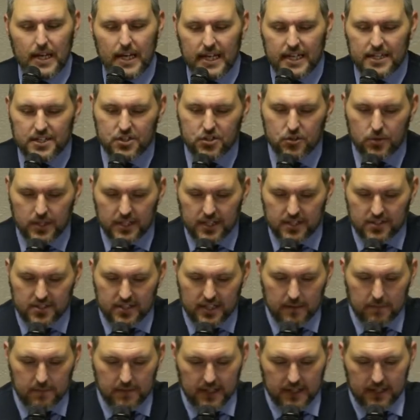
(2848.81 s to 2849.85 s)
He's doing the
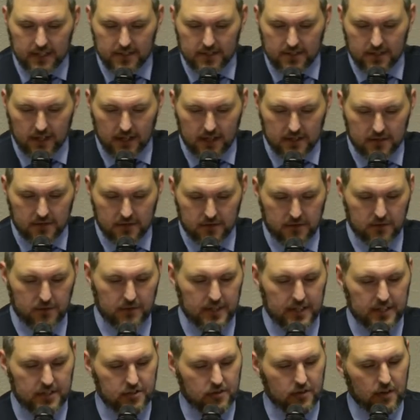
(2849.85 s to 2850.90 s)
same thing the sods are
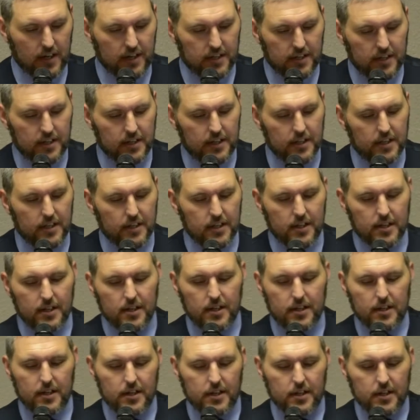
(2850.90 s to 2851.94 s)
doing. He's trying to
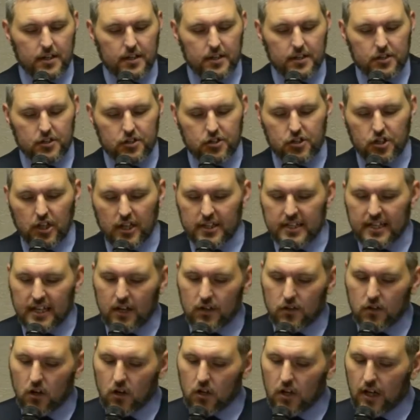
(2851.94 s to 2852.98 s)
shut
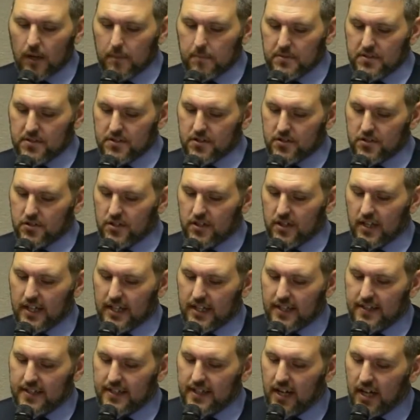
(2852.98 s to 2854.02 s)
down all opposition
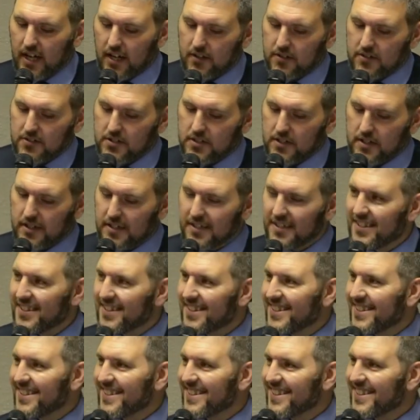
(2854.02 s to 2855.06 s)
like a theocracy
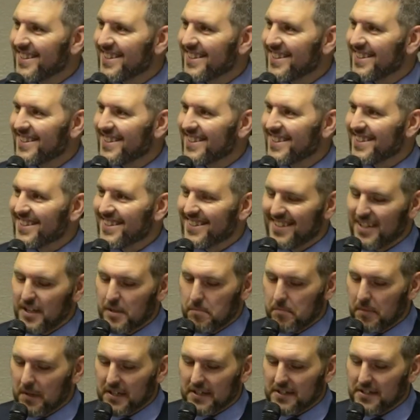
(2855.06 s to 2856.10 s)

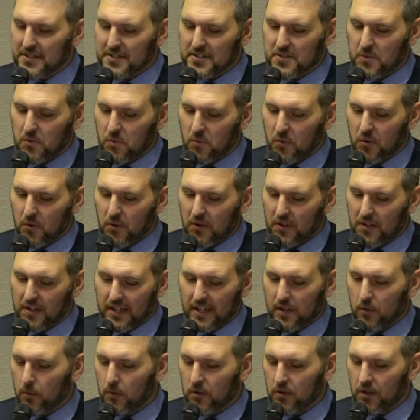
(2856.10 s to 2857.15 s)
but it doesn't work
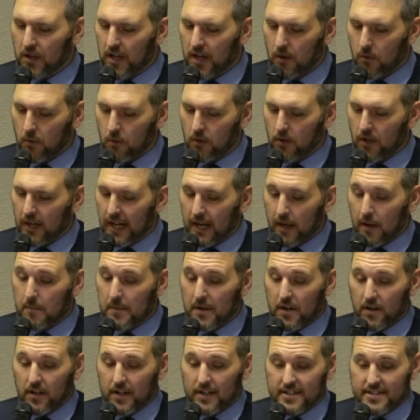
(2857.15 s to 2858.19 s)
and it will not work.
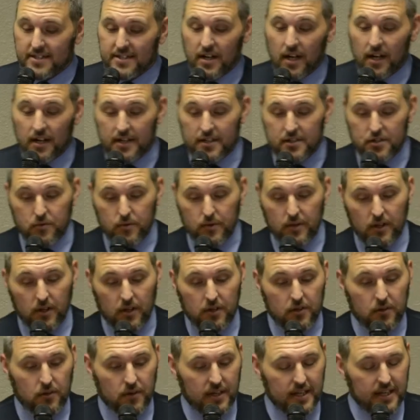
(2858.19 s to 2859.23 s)
America is not Israel
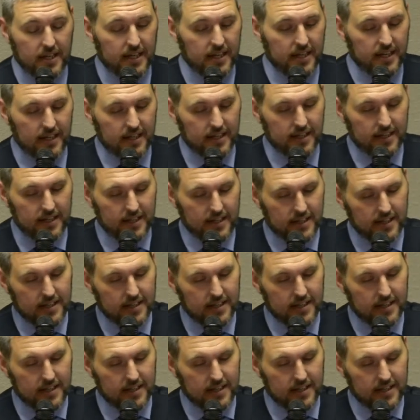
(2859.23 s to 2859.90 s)
under a king.